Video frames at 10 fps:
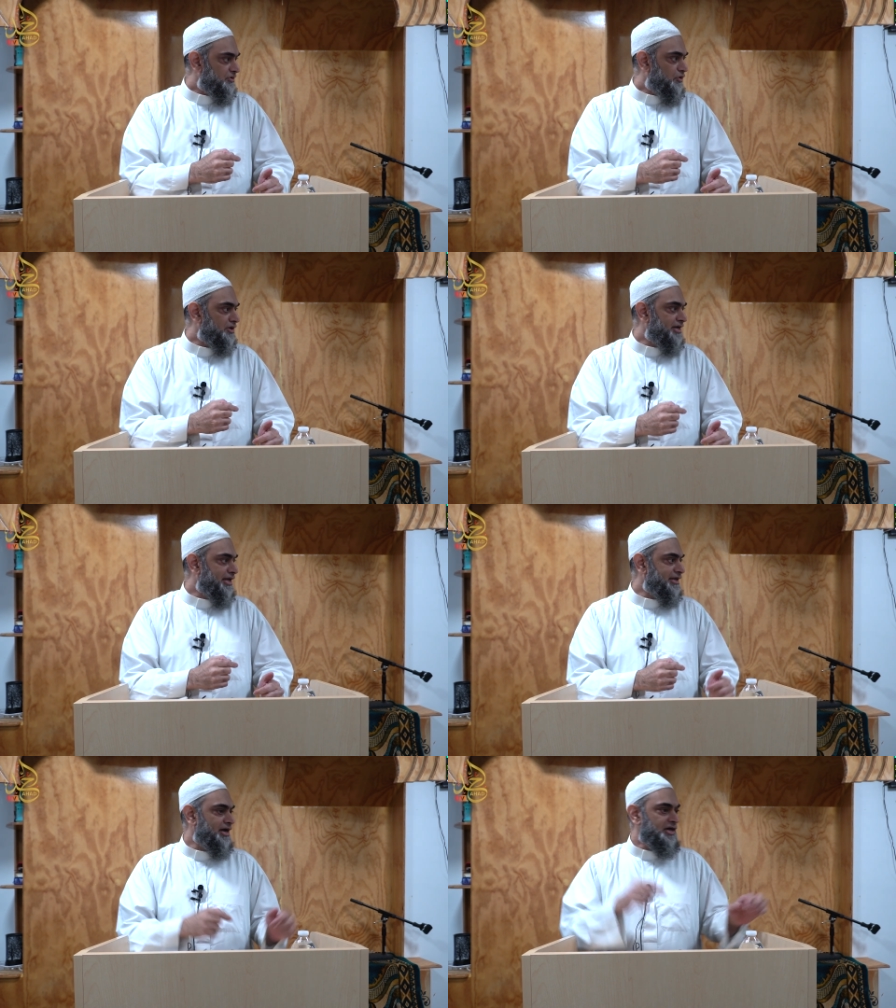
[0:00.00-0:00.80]
Oh Ya
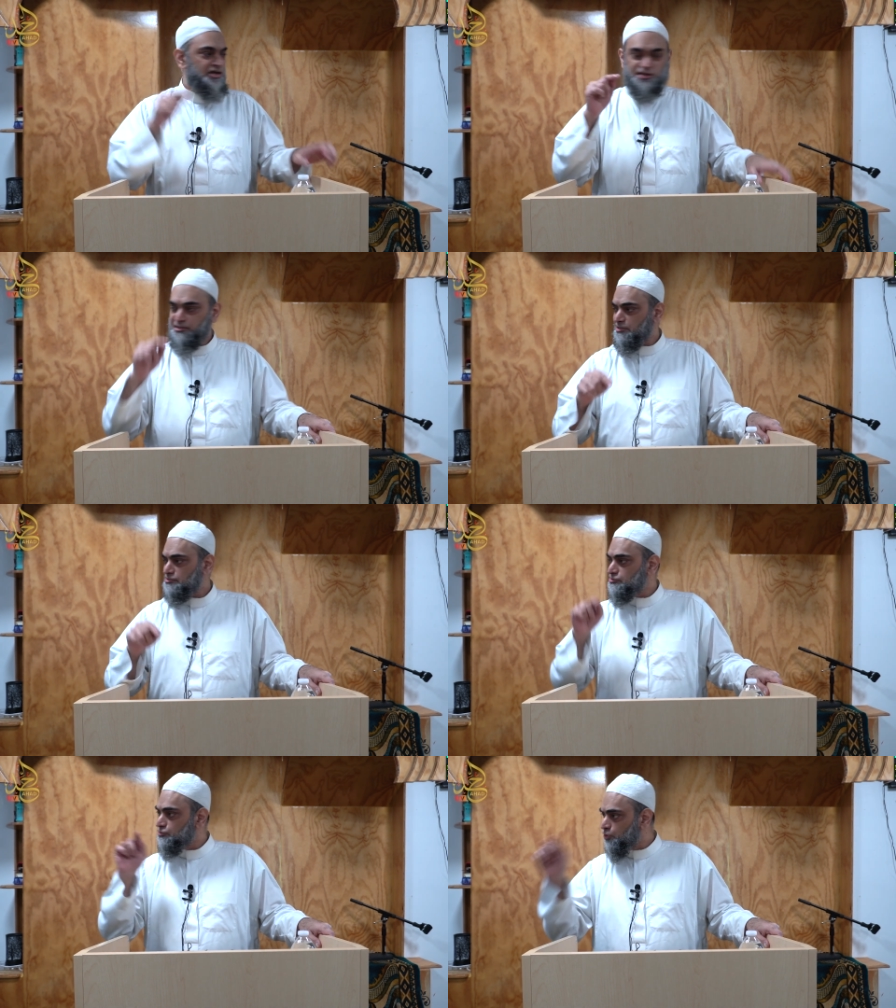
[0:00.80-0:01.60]
Allah, it
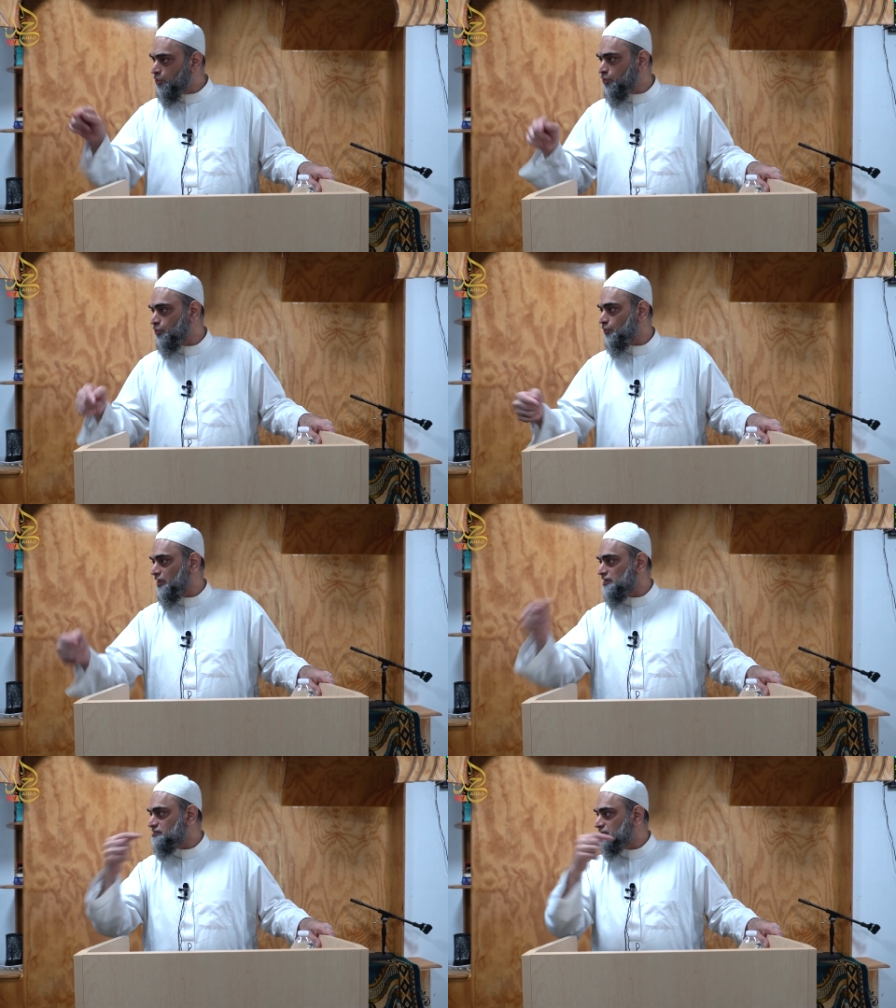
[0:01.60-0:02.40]
is you who
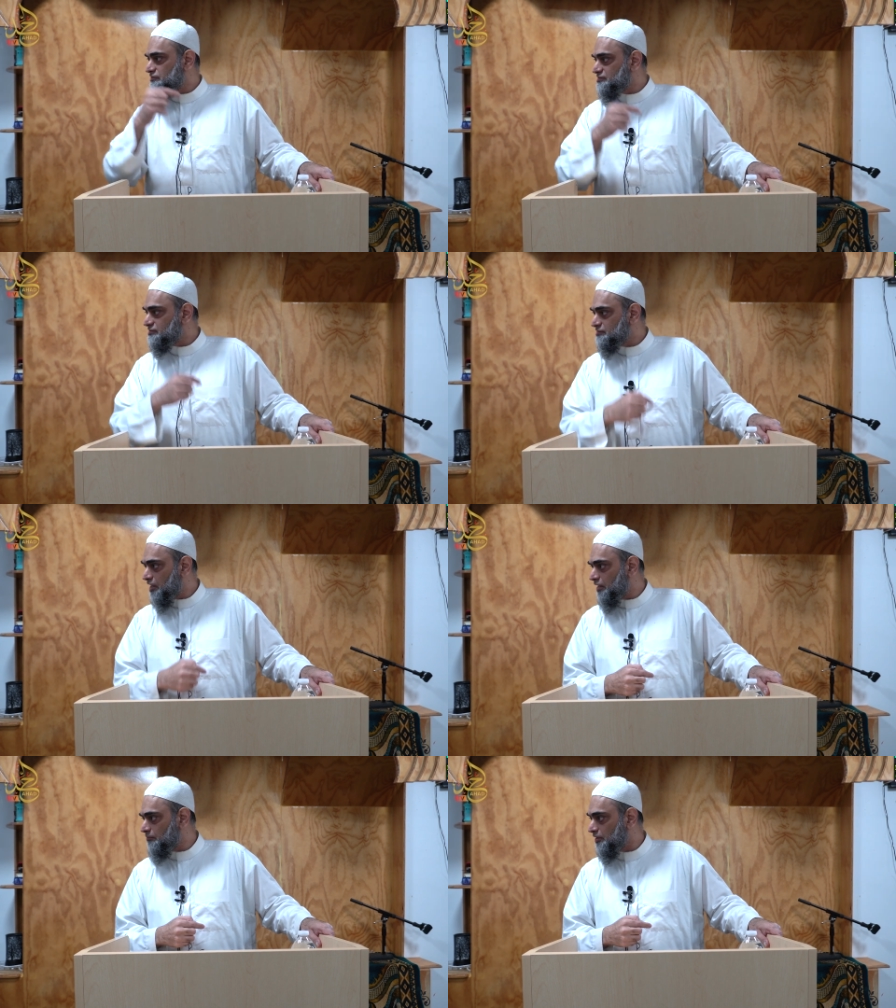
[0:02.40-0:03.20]
is
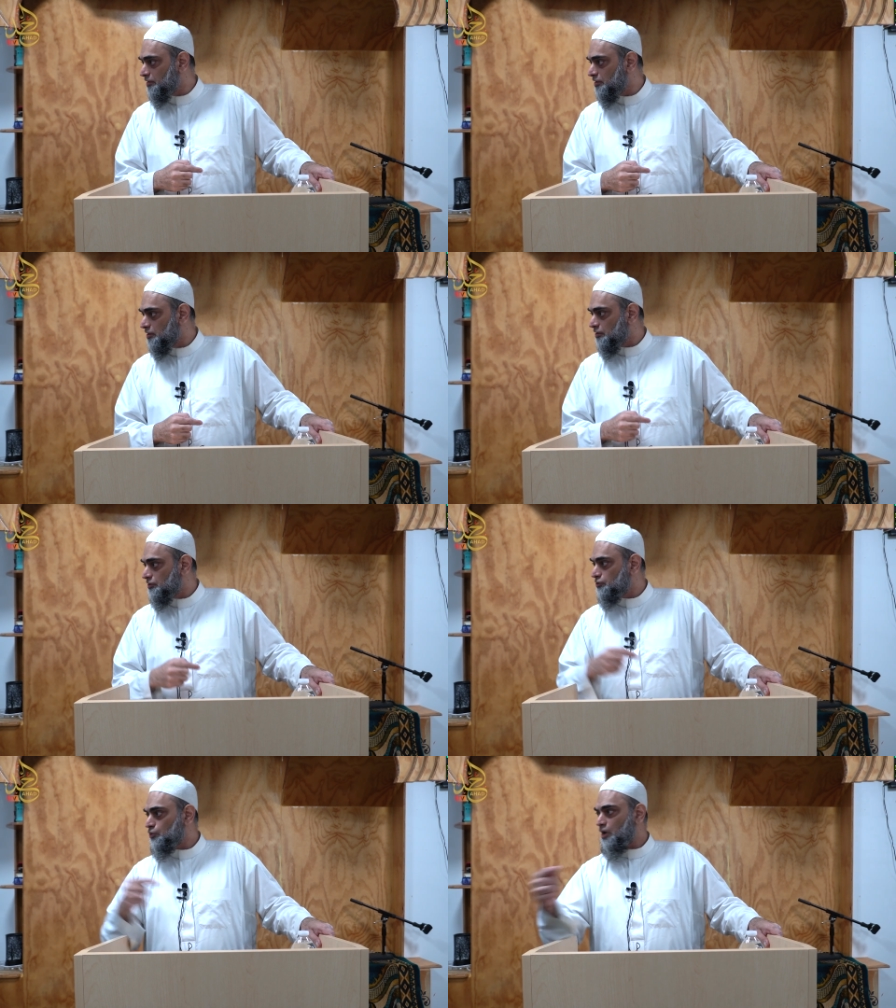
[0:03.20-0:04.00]
sustaining me.
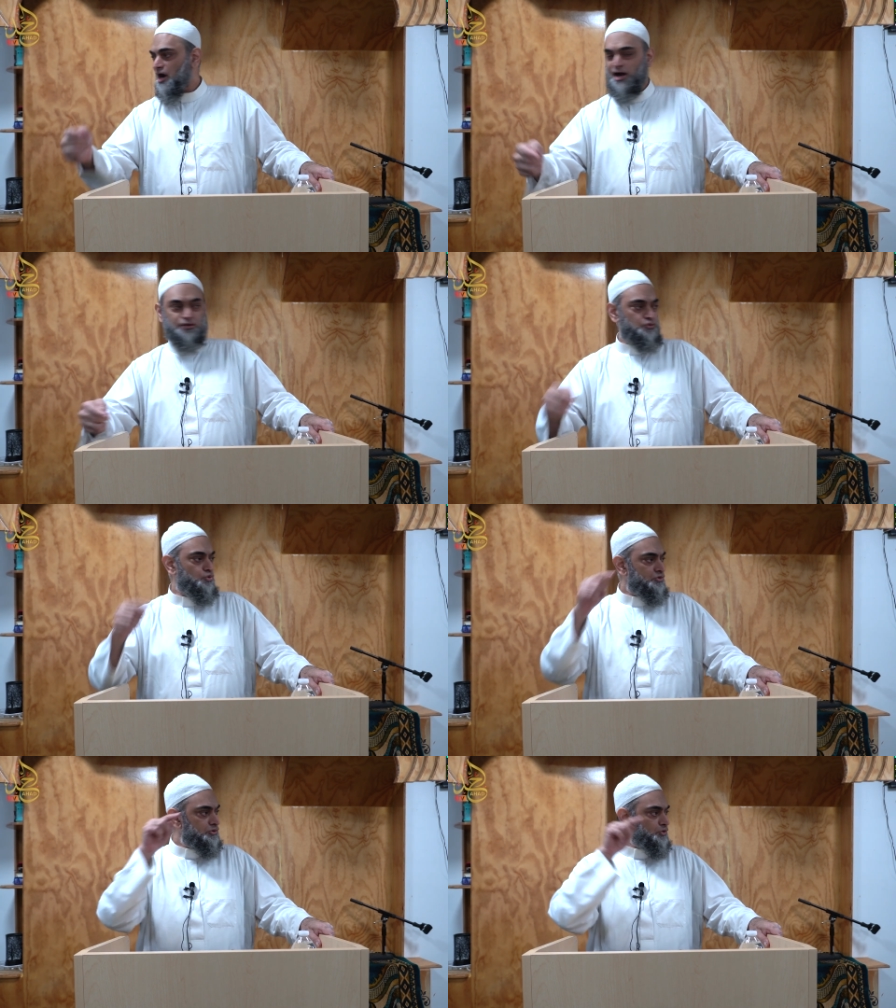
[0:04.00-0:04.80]
You are
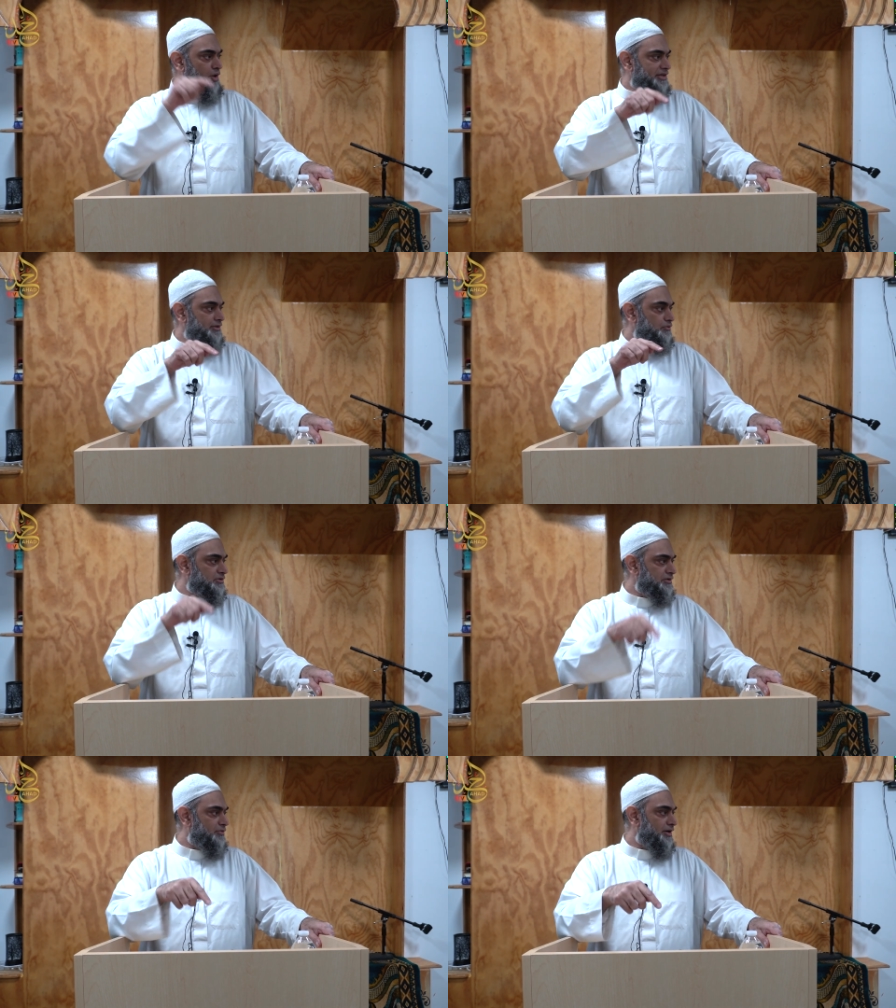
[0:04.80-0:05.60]
the
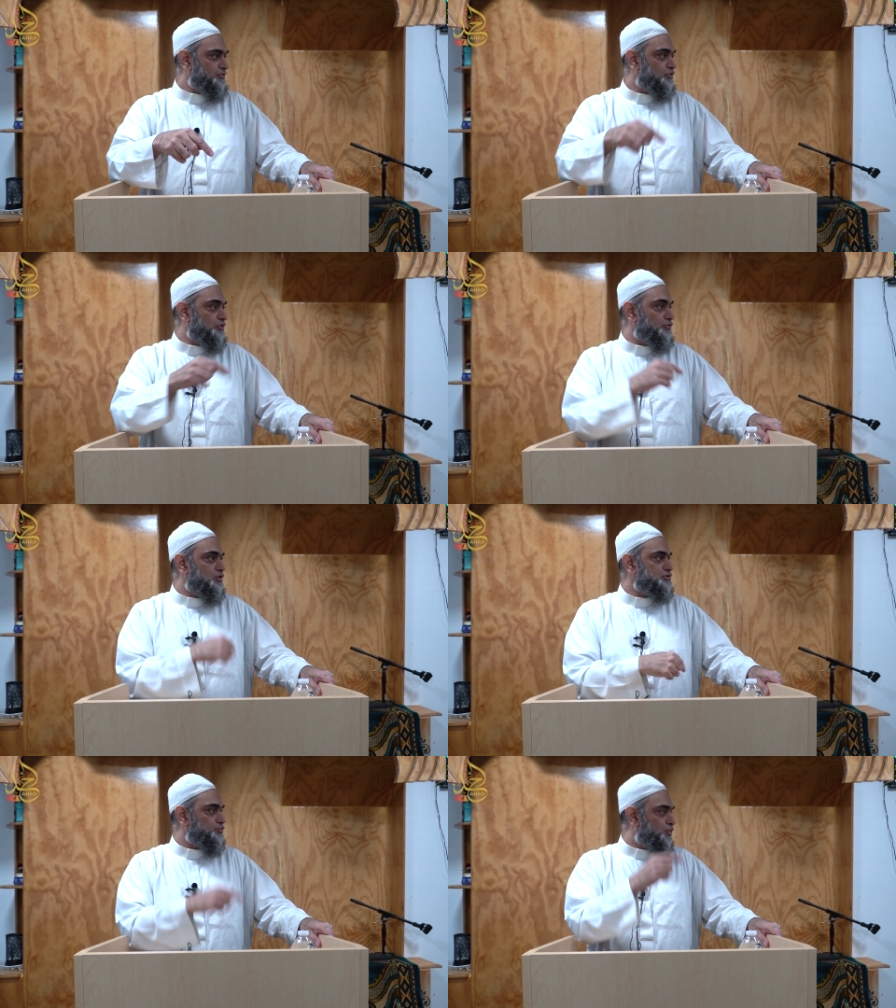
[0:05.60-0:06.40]
only one who
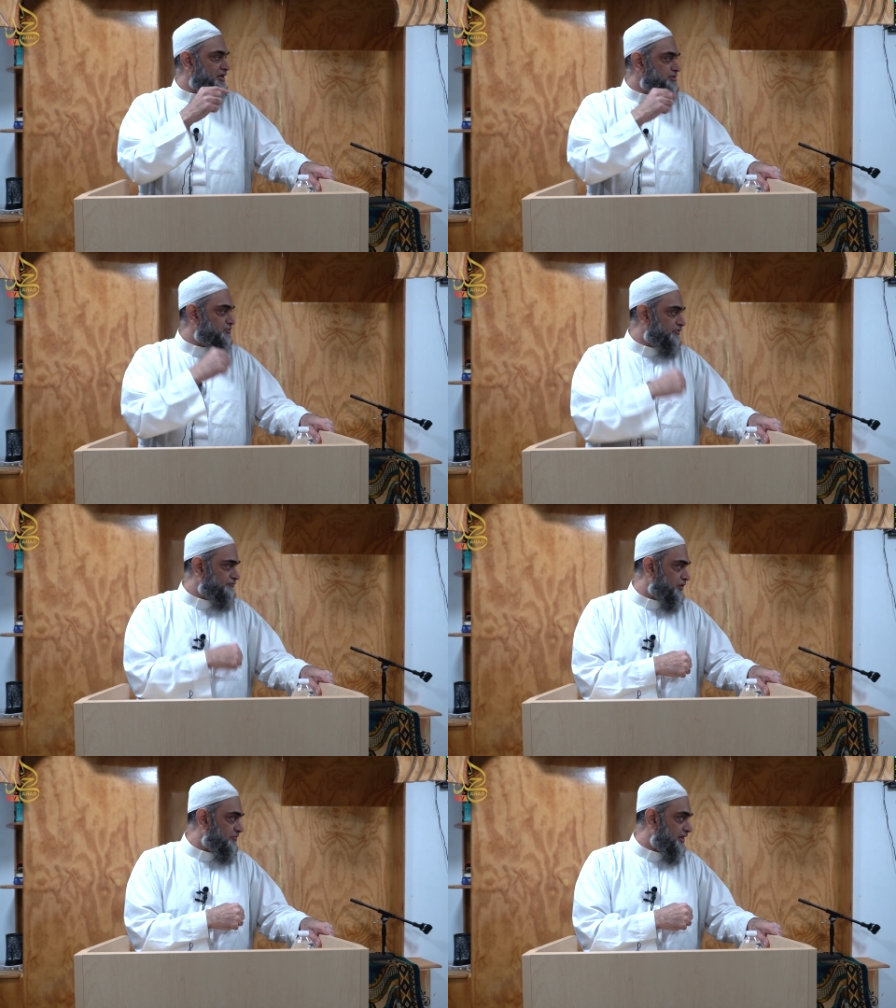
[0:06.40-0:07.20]
knows what is good
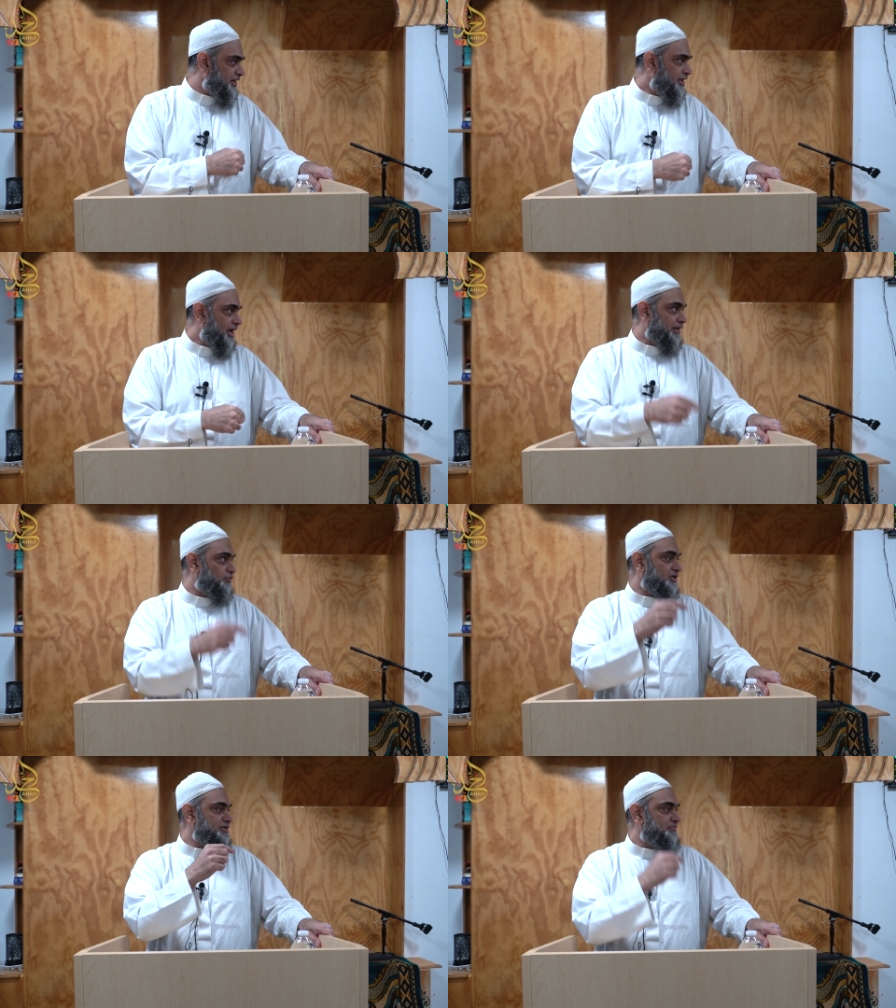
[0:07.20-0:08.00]
for me and
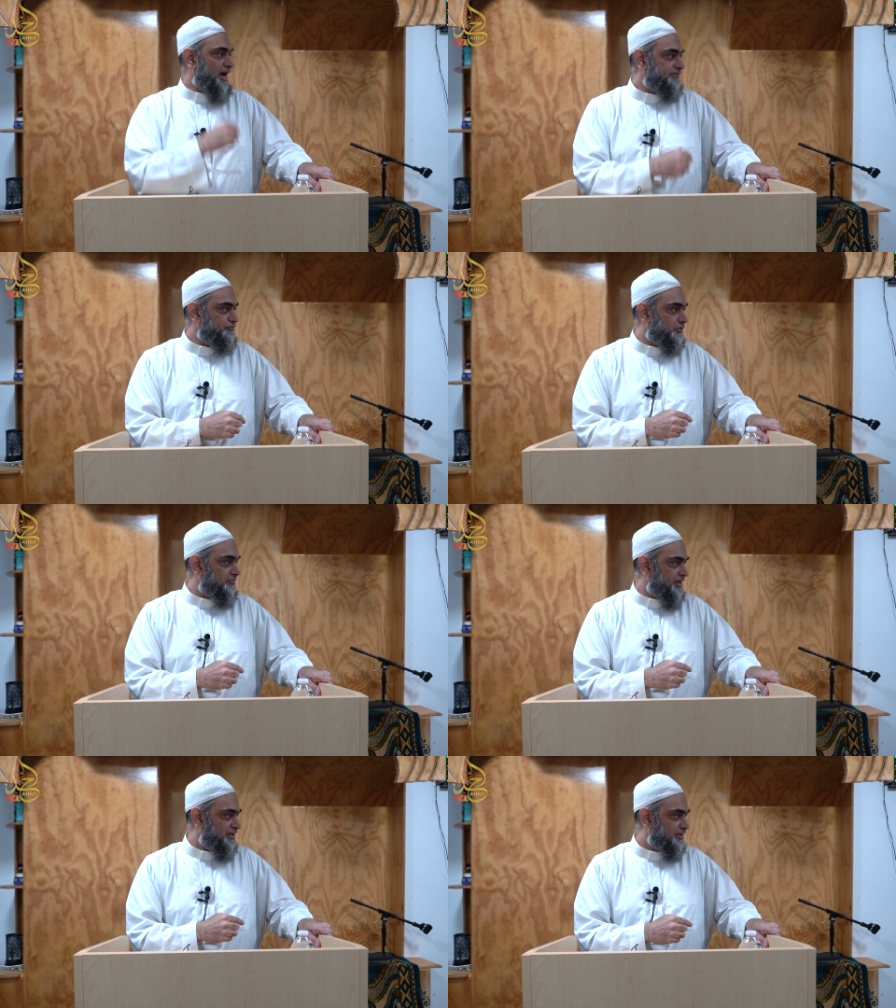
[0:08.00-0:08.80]
what is bad for
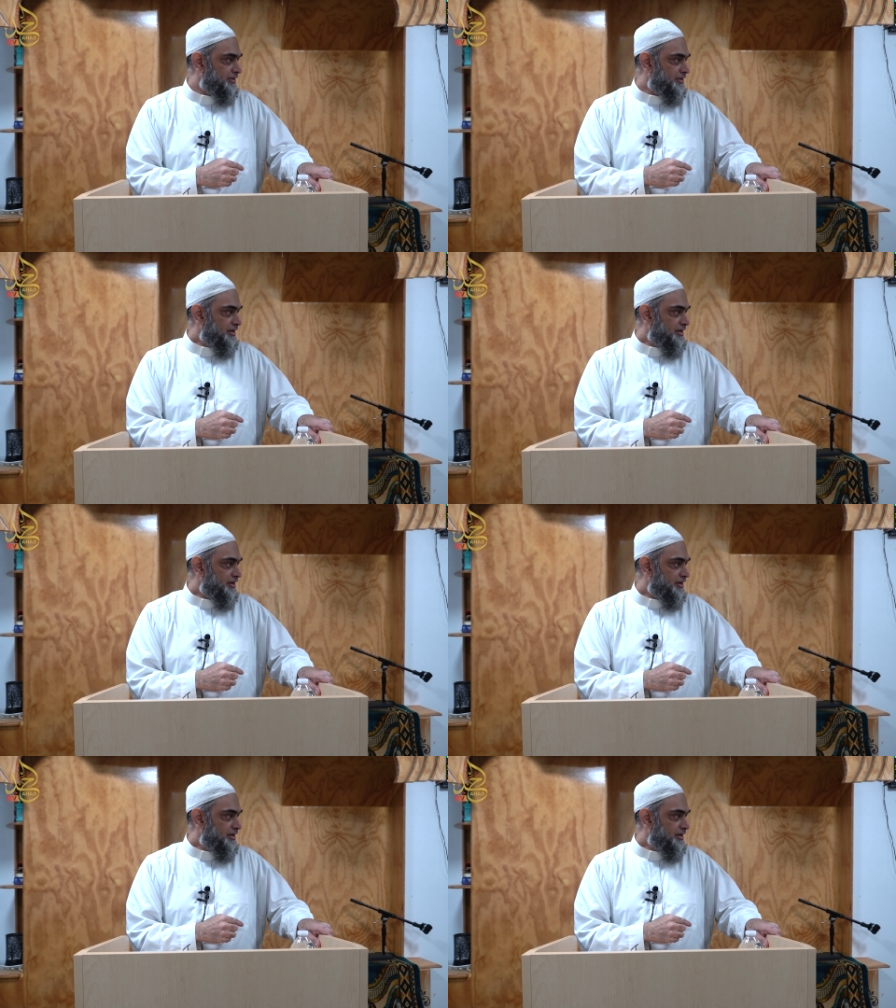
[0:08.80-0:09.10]
me."